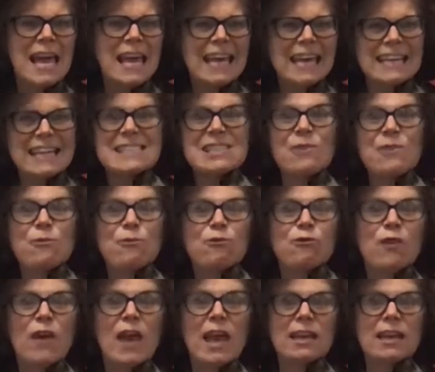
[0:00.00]
It is a
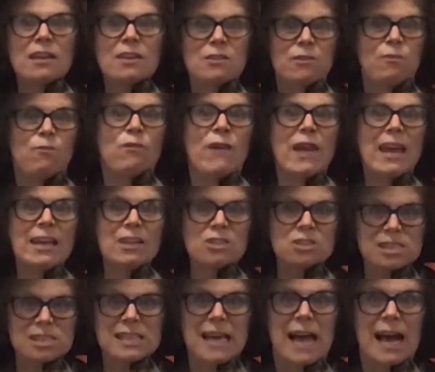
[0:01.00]

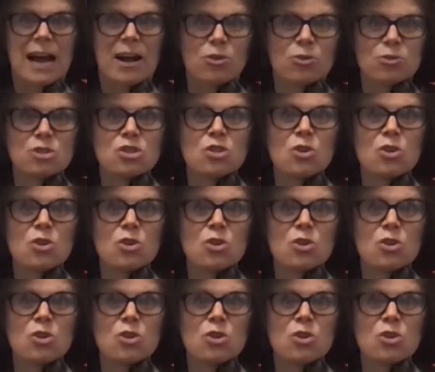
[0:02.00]
fatal sound.